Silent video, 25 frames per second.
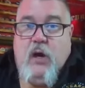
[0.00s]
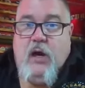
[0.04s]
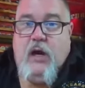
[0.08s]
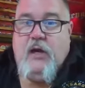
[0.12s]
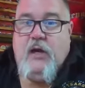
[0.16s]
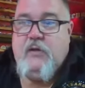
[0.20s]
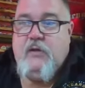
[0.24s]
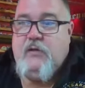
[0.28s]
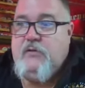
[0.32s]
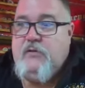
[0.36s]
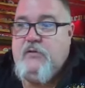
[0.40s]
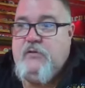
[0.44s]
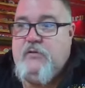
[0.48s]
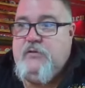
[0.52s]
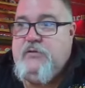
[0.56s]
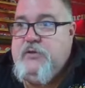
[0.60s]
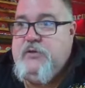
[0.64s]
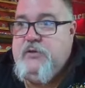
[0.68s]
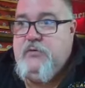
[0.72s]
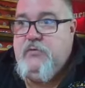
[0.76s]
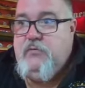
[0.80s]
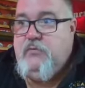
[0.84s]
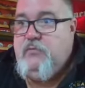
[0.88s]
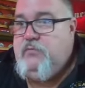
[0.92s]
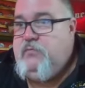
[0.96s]
uh,
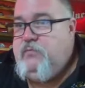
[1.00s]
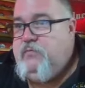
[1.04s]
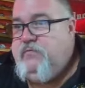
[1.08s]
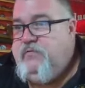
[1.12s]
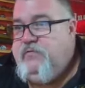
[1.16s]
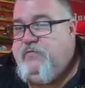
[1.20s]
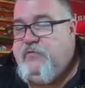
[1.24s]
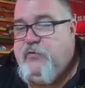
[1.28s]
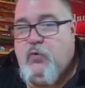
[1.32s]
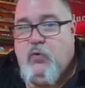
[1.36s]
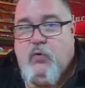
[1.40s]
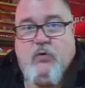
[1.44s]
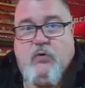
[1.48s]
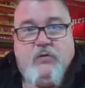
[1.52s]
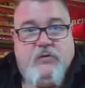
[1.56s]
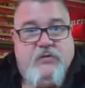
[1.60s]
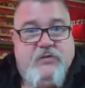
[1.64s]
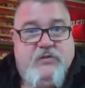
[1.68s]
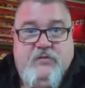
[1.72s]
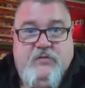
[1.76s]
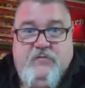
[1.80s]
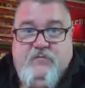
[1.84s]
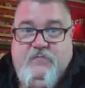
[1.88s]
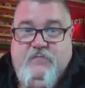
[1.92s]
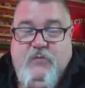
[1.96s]
two
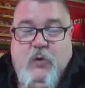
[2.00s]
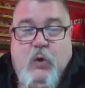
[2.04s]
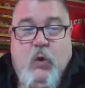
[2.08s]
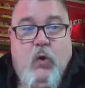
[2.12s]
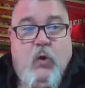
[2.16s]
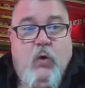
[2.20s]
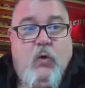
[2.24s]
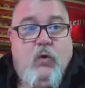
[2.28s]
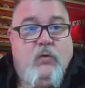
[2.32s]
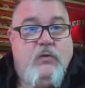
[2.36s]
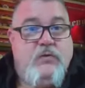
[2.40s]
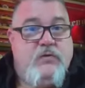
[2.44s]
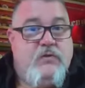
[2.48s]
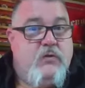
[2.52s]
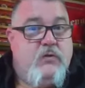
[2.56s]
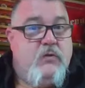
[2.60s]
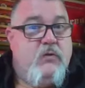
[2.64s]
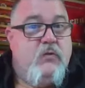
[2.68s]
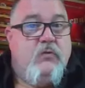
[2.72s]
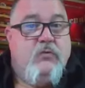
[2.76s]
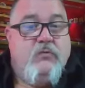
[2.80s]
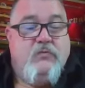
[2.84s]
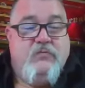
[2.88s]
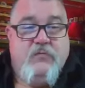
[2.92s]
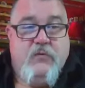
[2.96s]
fools, old
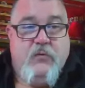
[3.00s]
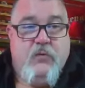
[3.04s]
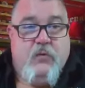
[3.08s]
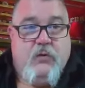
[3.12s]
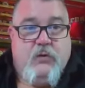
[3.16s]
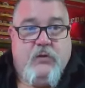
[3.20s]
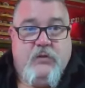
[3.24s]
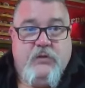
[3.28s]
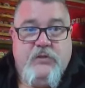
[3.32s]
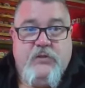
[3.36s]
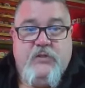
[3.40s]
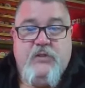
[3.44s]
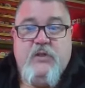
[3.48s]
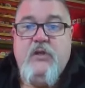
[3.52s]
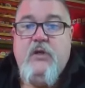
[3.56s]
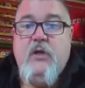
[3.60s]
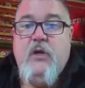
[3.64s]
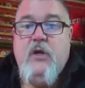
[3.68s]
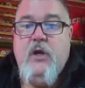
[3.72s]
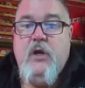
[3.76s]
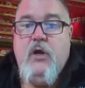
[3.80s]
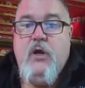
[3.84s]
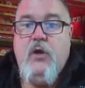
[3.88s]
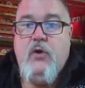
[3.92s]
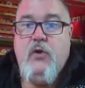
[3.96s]
school fools,
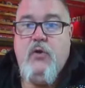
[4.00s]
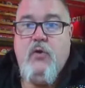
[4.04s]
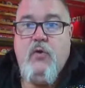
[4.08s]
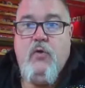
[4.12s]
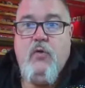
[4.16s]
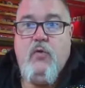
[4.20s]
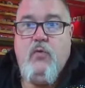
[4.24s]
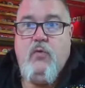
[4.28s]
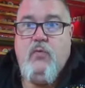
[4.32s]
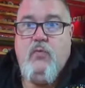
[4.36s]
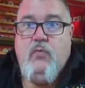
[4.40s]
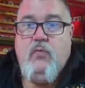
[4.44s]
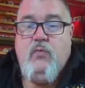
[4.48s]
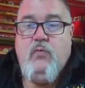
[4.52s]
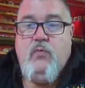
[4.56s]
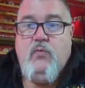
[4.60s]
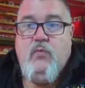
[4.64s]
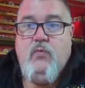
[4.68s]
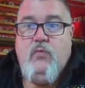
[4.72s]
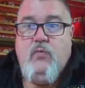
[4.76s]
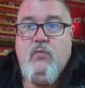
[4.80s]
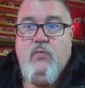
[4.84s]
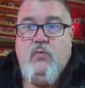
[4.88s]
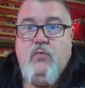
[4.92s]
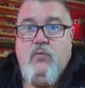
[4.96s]
who
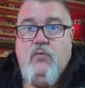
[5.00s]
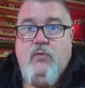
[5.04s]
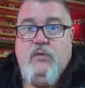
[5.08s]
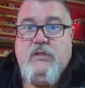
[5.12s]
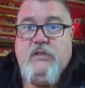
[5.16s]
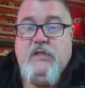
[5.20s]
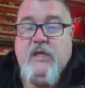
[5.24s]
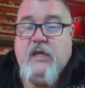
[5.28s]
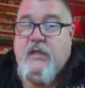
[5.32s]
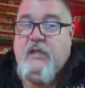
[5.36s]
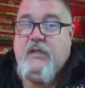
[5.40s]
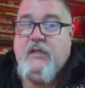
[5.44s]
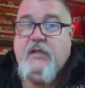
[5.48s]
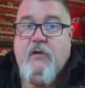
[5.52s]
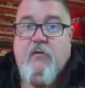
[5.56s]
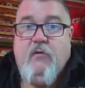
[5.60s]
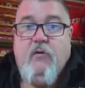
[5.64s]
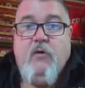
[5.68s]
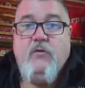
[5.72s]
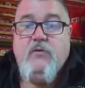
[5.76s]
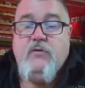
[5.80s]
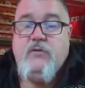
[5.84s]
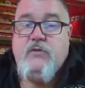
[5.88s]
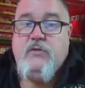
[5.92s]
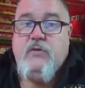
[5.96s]
telling their
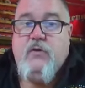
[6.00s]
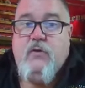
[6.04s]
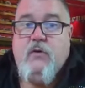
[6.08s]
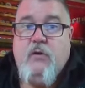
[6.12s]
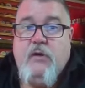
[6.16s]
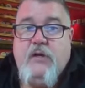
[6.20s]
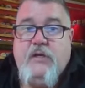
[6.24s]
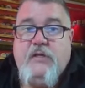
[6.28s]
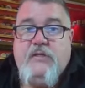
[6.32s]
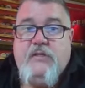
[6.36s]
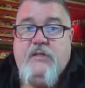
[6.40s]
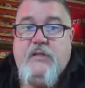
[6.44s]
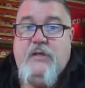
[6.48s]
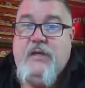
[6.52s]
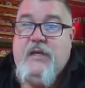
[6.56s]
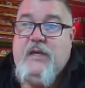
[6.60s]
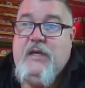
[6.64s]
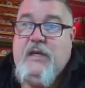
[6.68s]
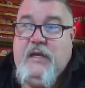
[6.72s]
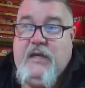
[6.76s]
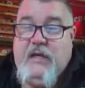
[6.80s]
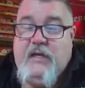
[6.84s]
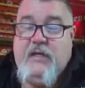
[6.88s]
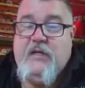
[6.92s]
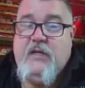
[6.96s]
own stories
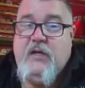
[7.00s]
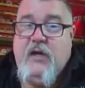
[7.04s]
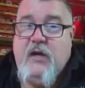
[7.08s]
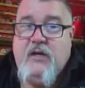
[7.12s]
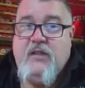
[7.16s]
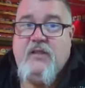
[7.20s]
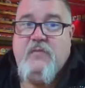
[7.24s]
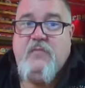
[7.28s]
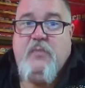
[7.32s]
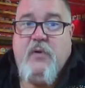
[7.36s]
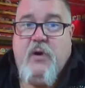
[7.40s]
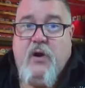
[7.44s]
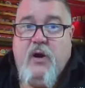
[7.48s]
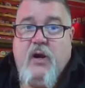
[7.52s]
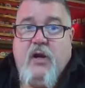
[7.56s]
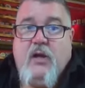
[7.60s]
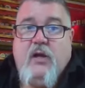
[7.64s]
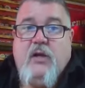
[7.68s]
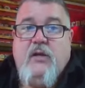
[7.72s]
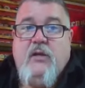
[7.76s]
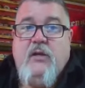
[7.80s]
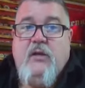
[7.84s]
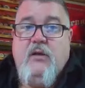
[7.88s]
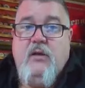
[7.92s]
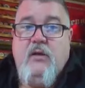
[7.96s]
hit it out of the park.
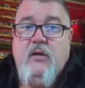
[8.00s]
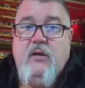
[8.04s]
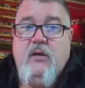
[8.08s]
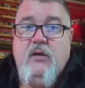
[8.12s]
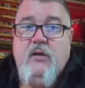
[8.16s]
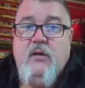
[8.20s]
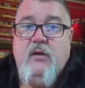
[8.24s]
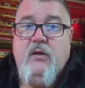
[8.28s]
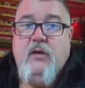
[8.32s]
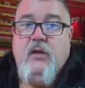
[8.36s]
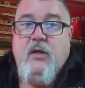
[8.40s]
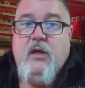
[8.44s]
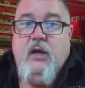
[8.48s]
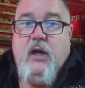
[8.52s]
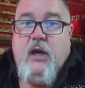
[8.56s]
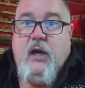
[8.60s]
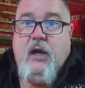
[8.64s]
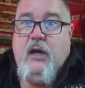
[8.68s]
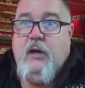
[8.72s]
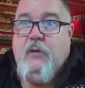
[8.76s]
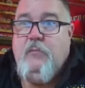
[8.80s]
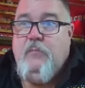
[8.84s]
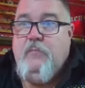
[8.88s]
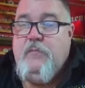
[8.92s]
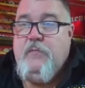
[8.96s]
Yes.
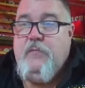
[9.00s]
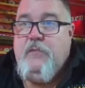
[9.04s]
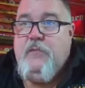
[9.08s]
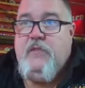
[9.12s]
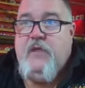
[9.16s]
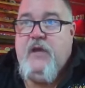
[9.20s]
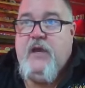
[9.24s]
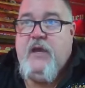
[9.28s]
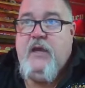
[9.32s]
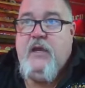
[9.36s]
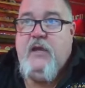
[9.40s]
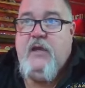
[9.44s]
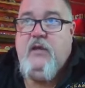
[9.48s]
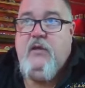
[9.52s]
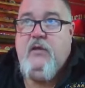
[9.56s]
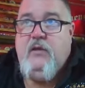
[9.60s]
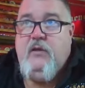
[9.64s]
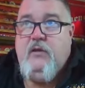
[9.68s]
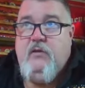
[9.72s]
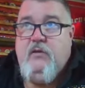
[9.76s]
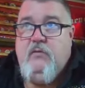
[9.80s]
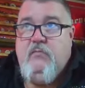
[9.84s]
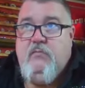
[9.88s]
Um, they